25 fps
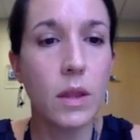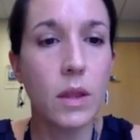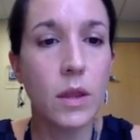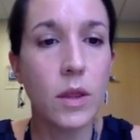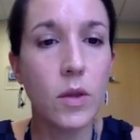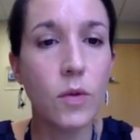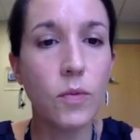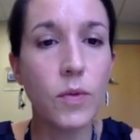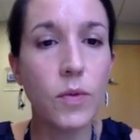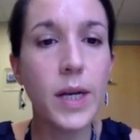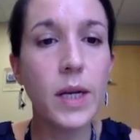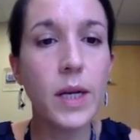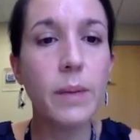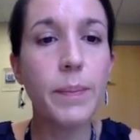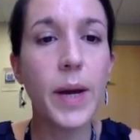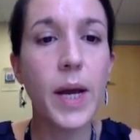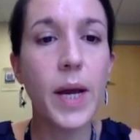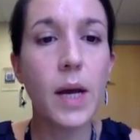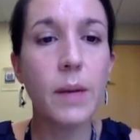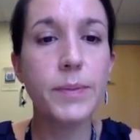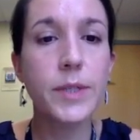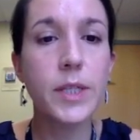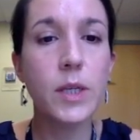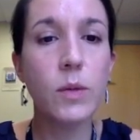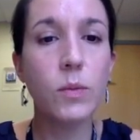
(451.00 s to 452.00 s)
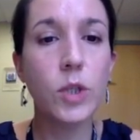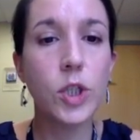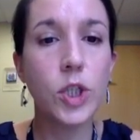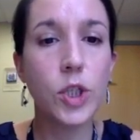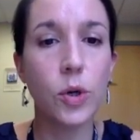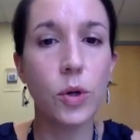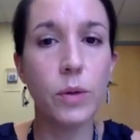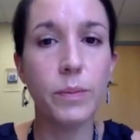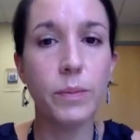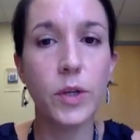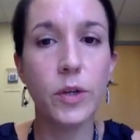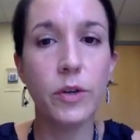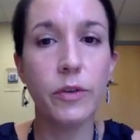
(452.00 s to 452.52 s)
The renal biopsy will
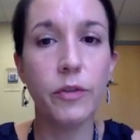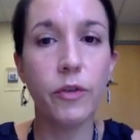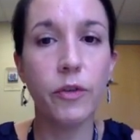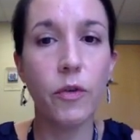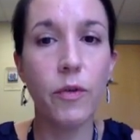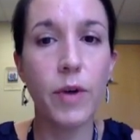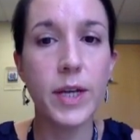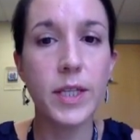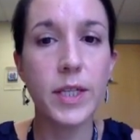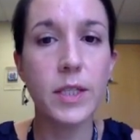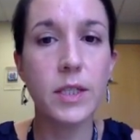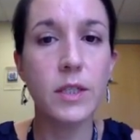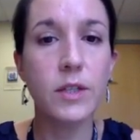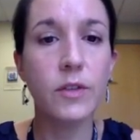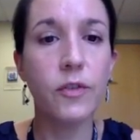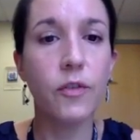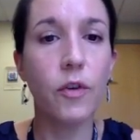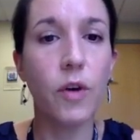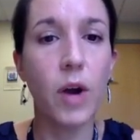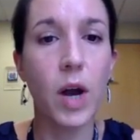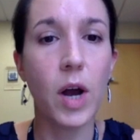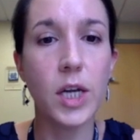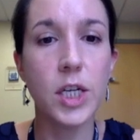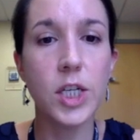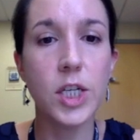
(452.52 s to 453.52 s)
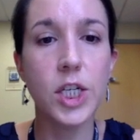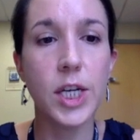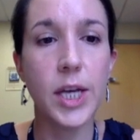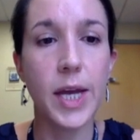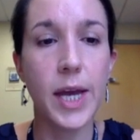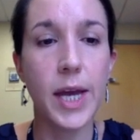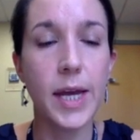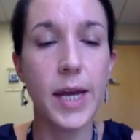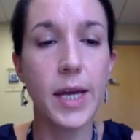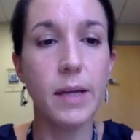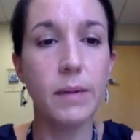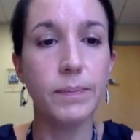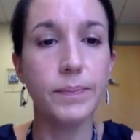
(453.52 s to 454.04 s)
show immunofluorescence for
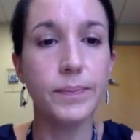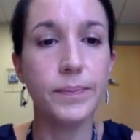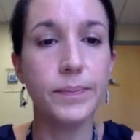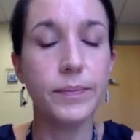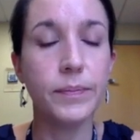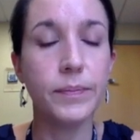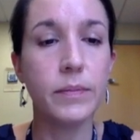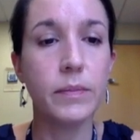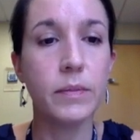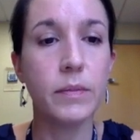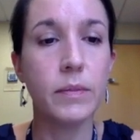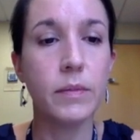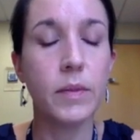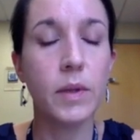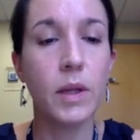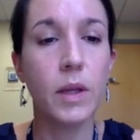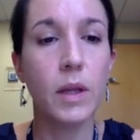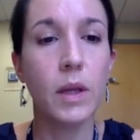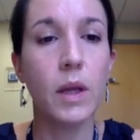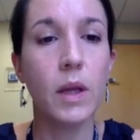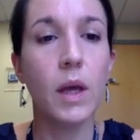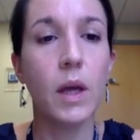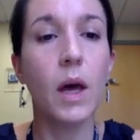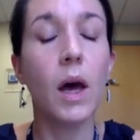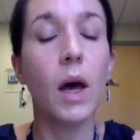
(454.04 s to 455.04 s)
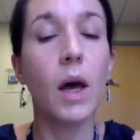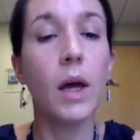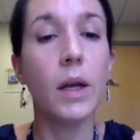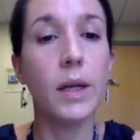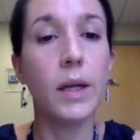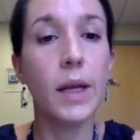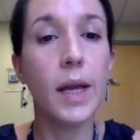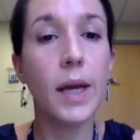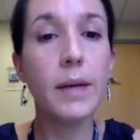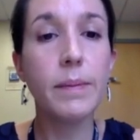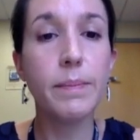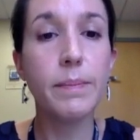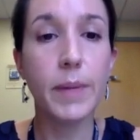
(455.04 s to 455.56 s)
IgA. On
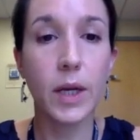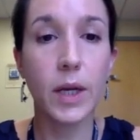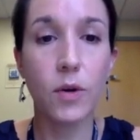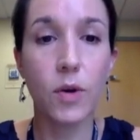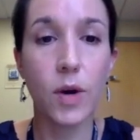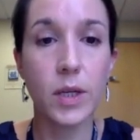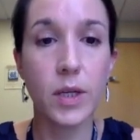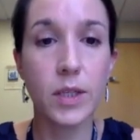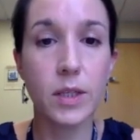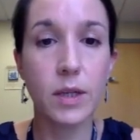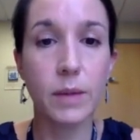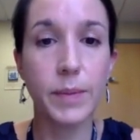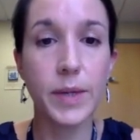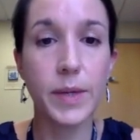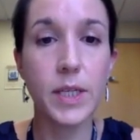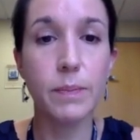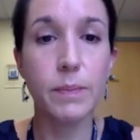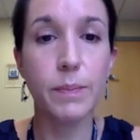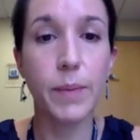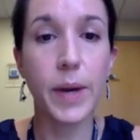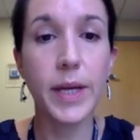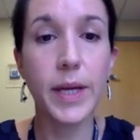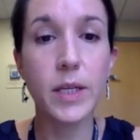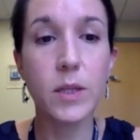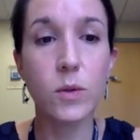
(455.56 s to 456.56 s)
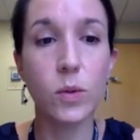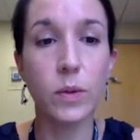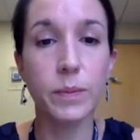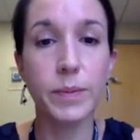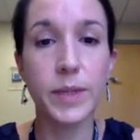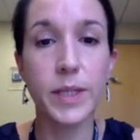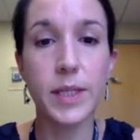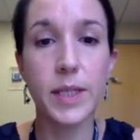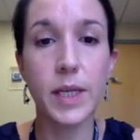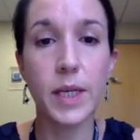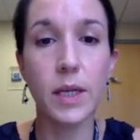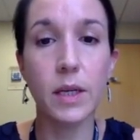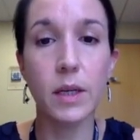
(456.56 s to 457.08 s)
light microscopy, spikes will be
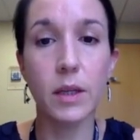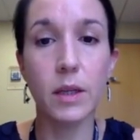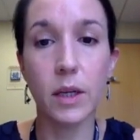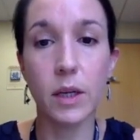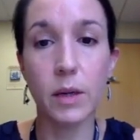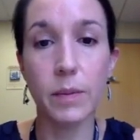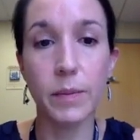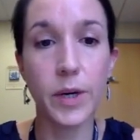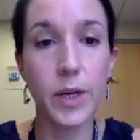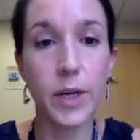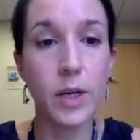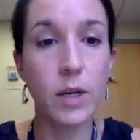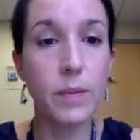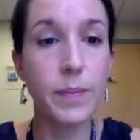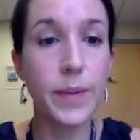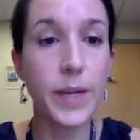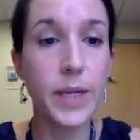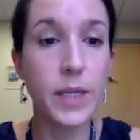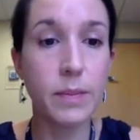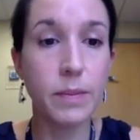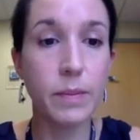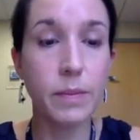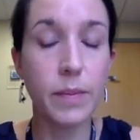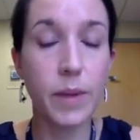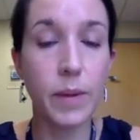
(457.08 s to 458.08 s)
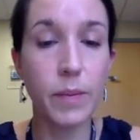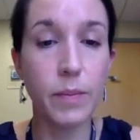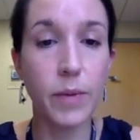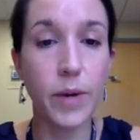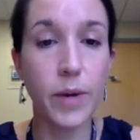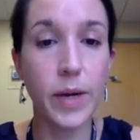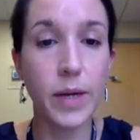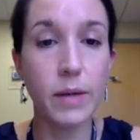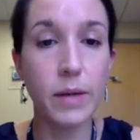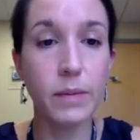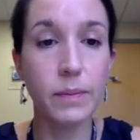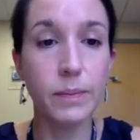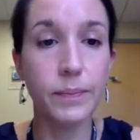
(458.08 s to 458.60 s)
seen on the glomerular basement
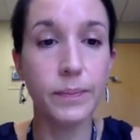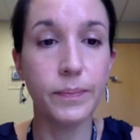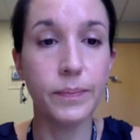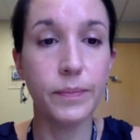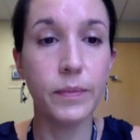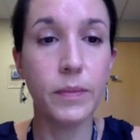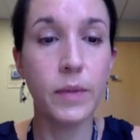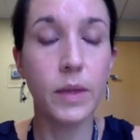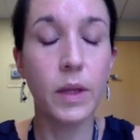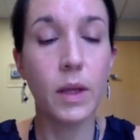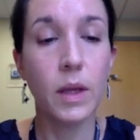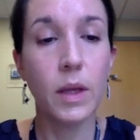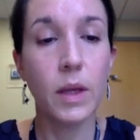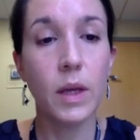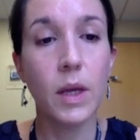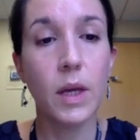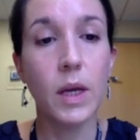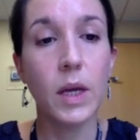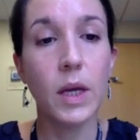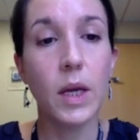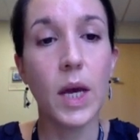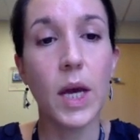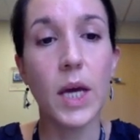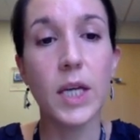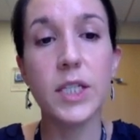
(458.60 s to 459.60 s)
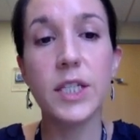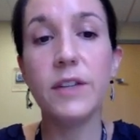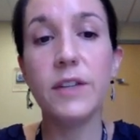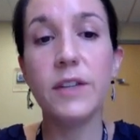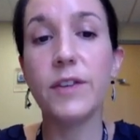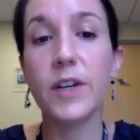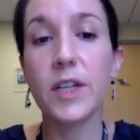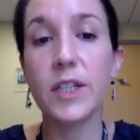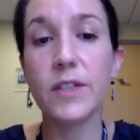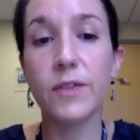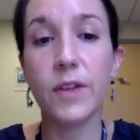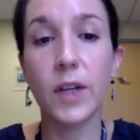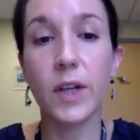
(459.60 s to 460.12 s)
membrane.
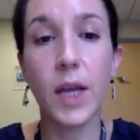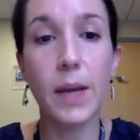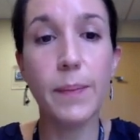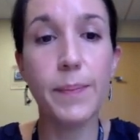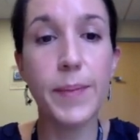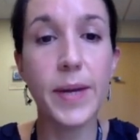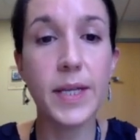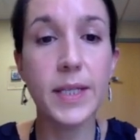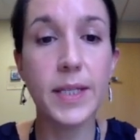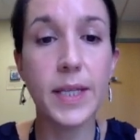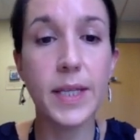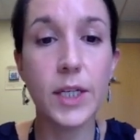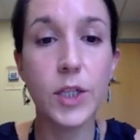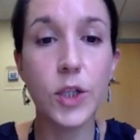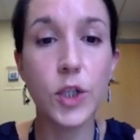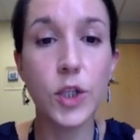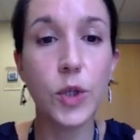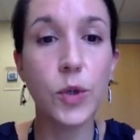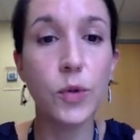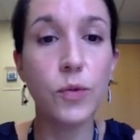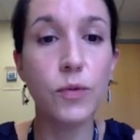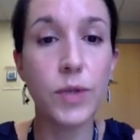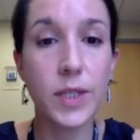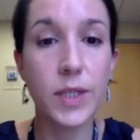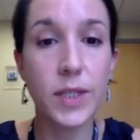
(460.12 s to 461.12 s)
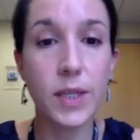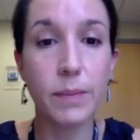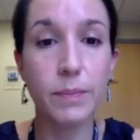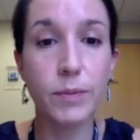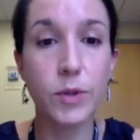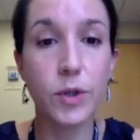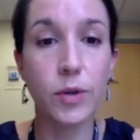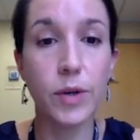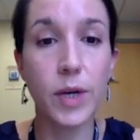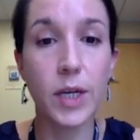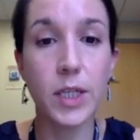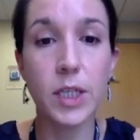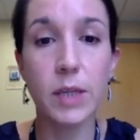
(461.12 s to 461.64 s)
Antiphospholipase A2
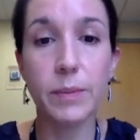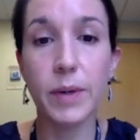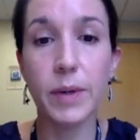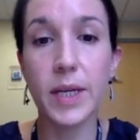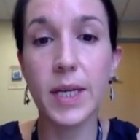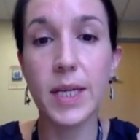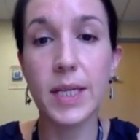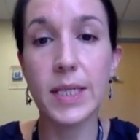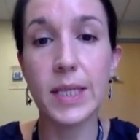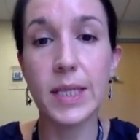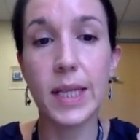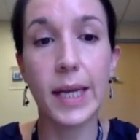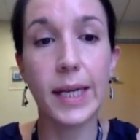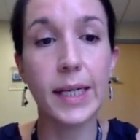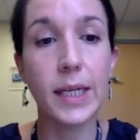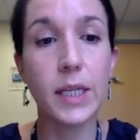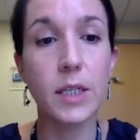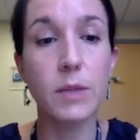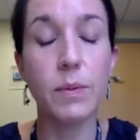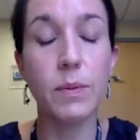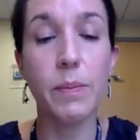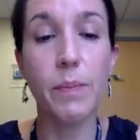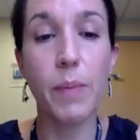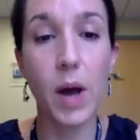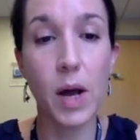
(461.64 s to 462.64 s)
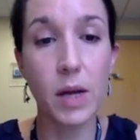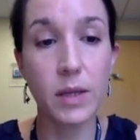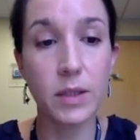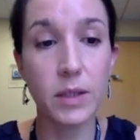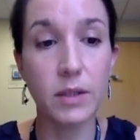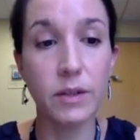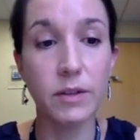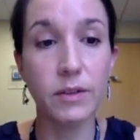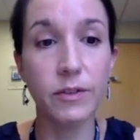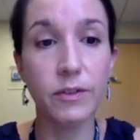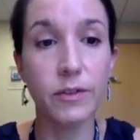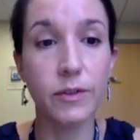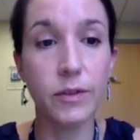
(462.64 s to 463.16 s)
receptor antibody is likely to be
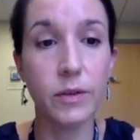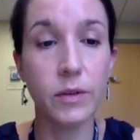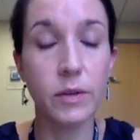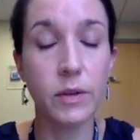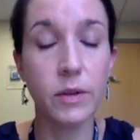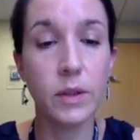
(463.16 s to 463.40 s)
positive.